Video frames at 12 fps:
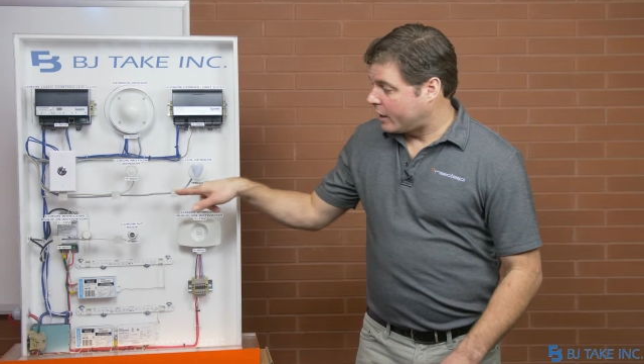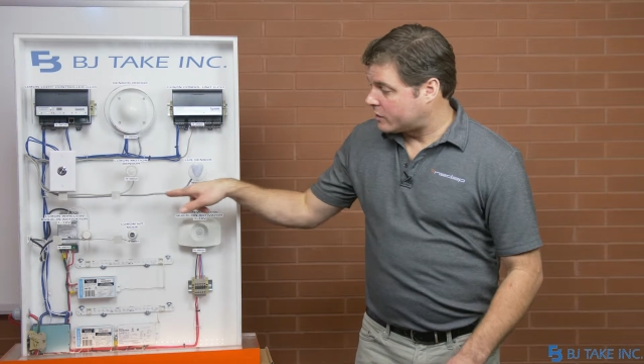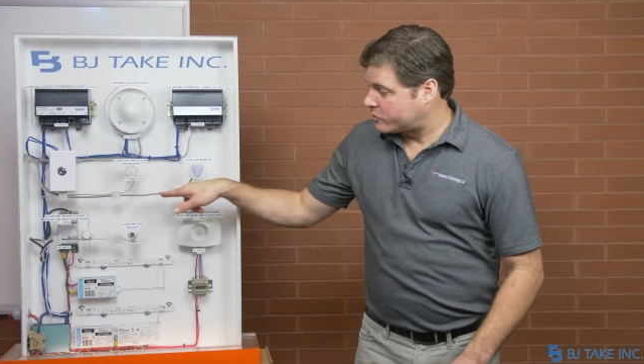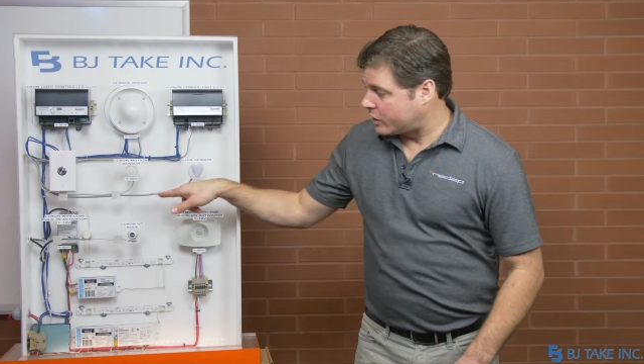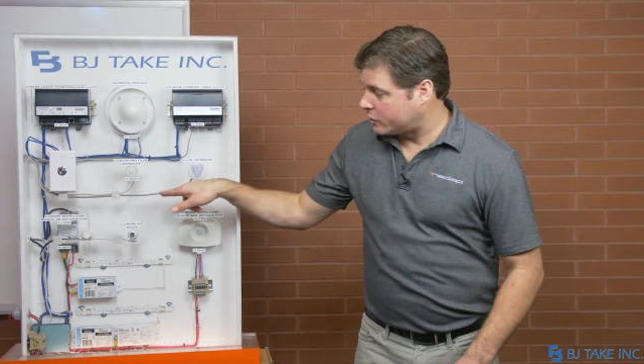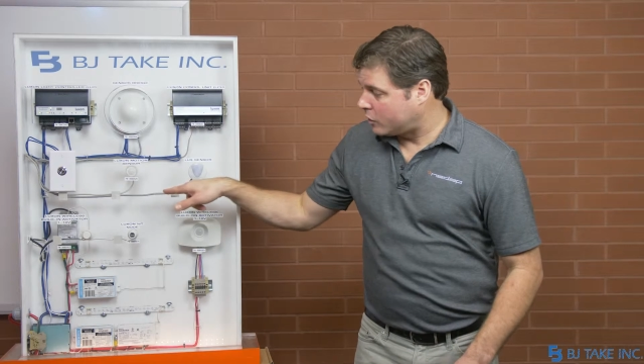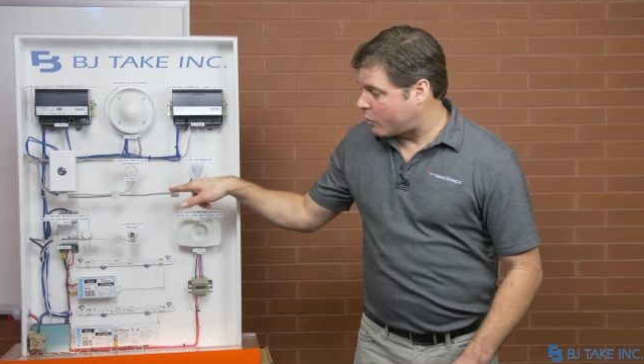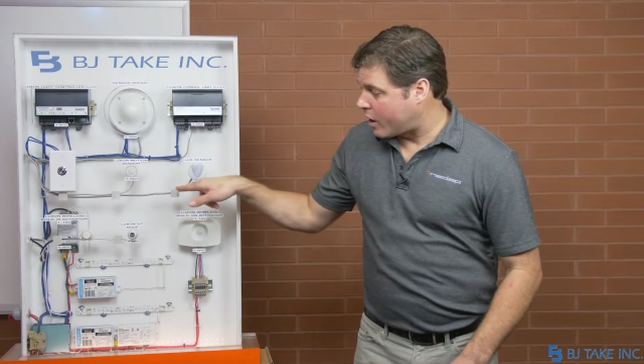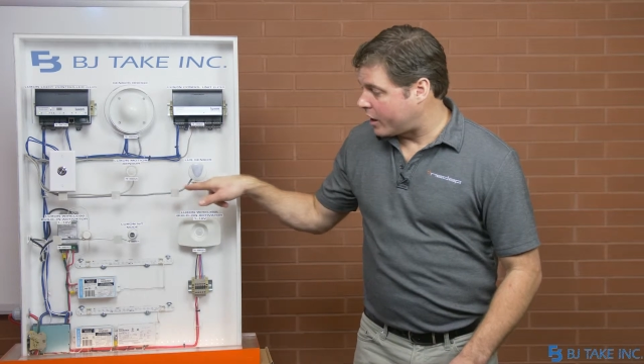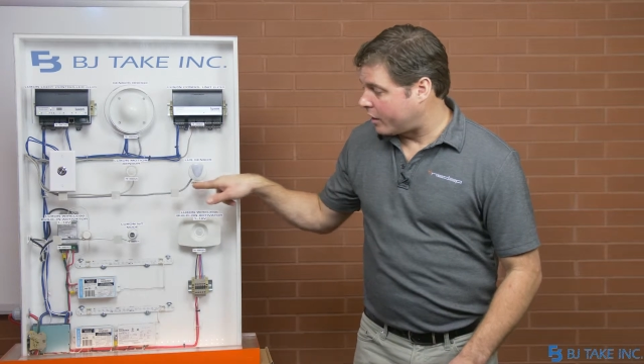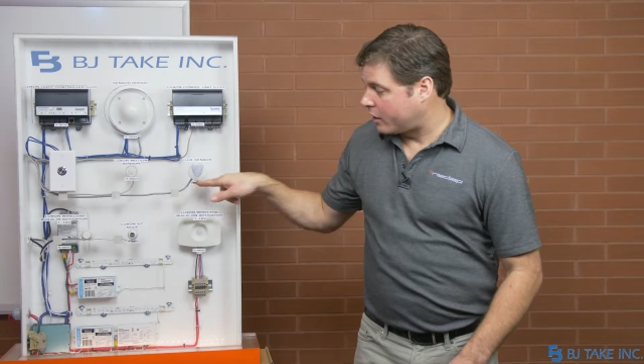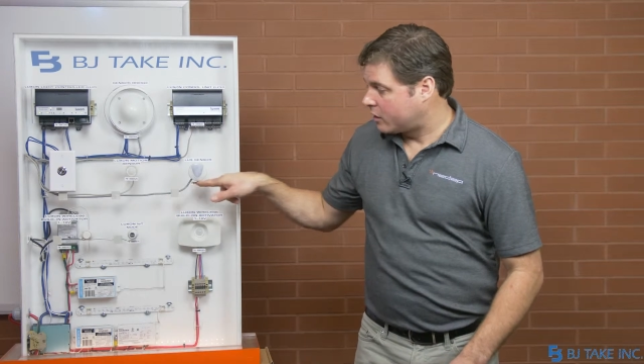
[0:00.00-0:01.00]
a signal
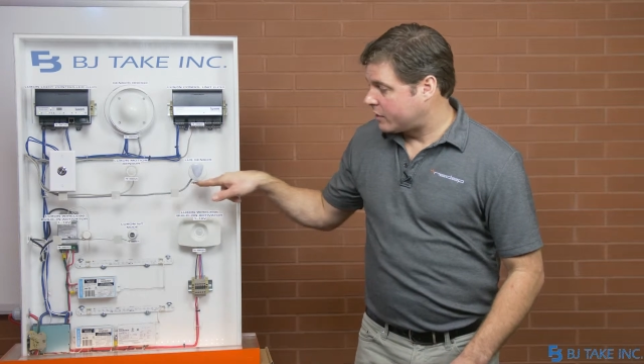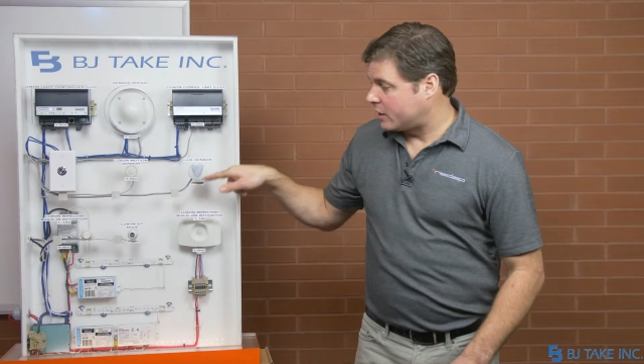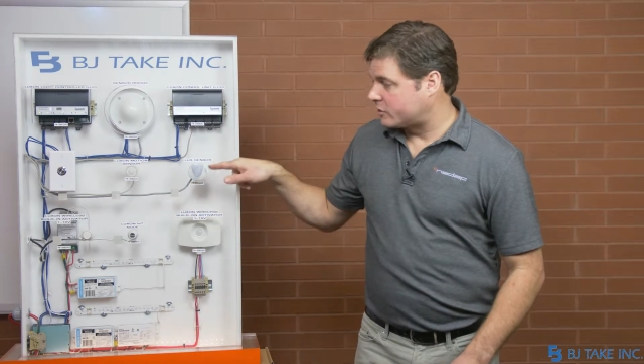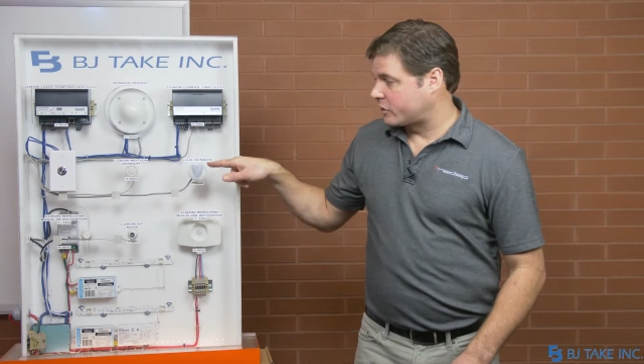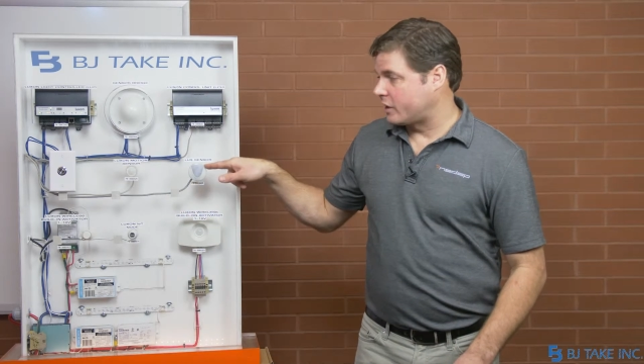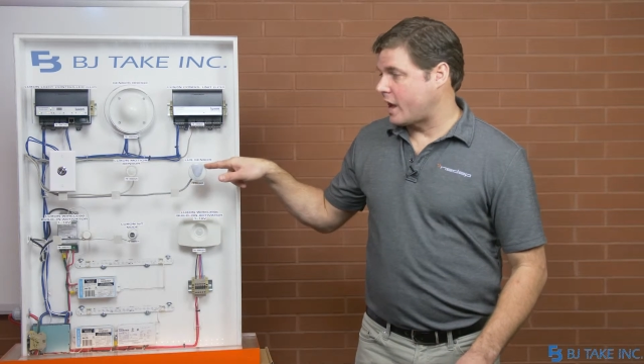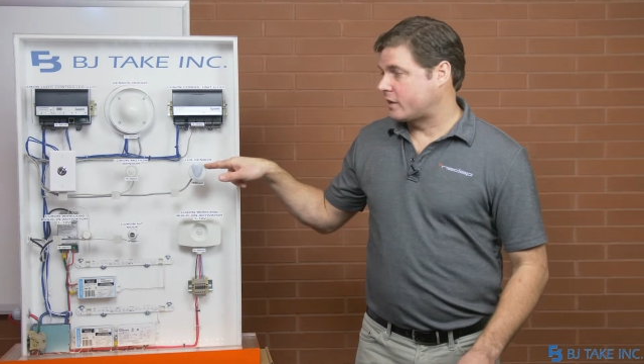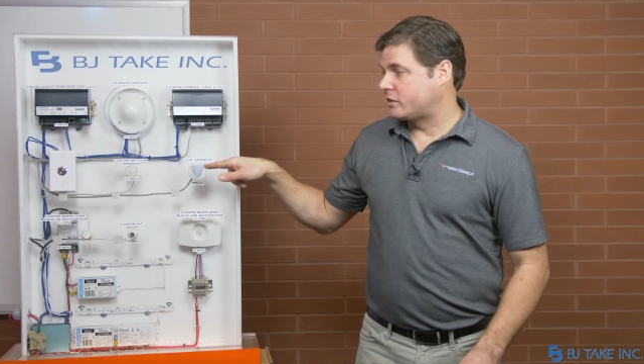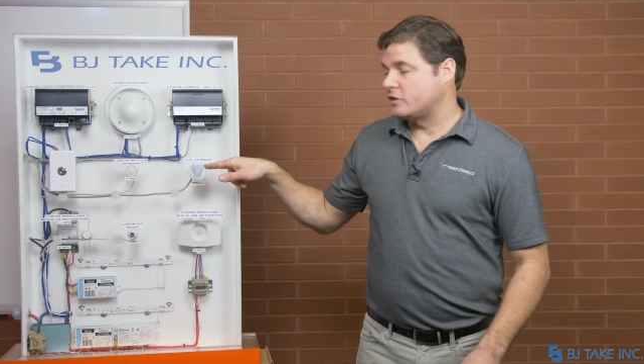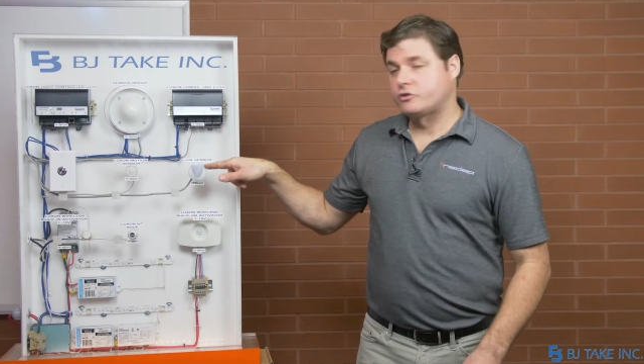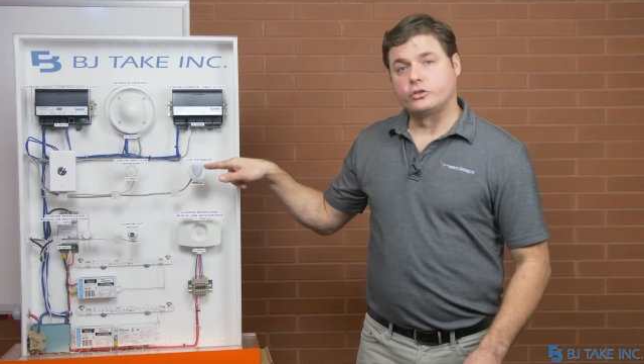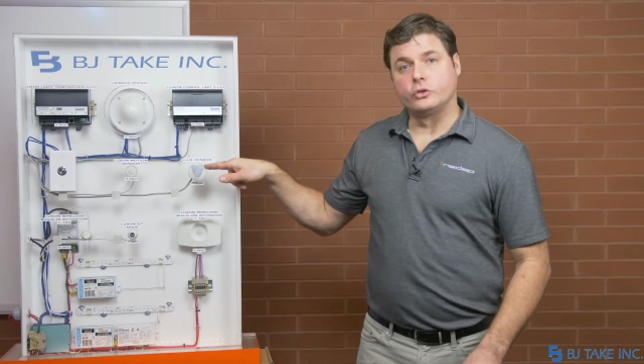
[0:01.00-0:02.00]
wire that is
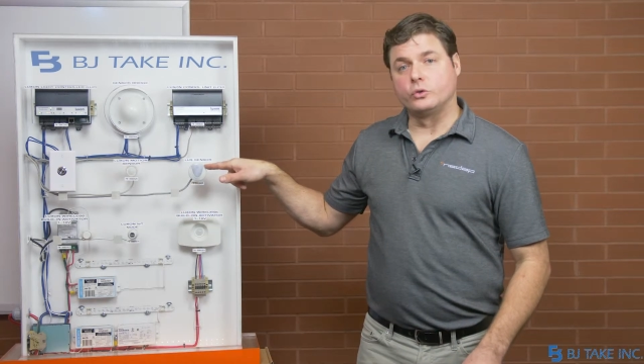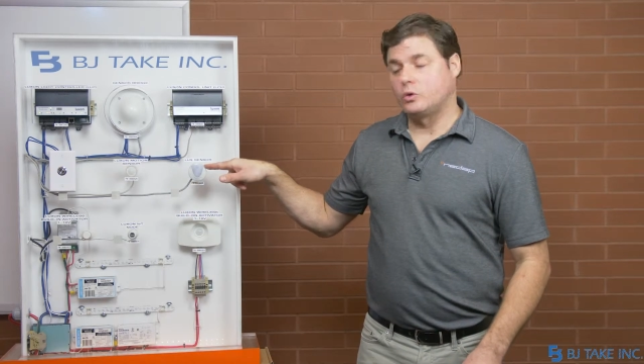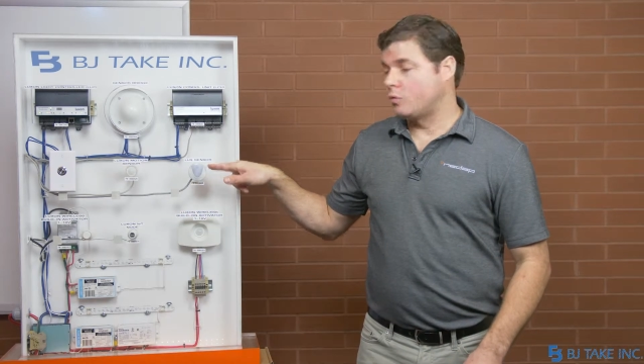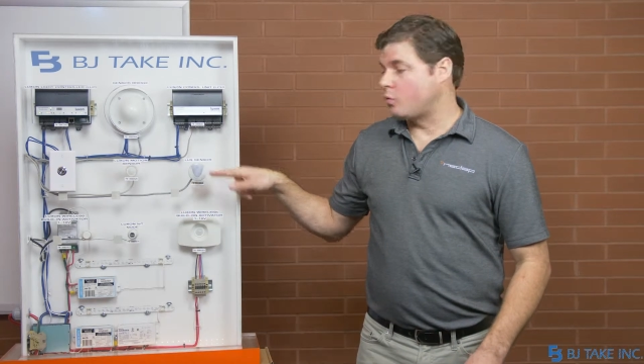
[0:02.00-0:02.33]
connected to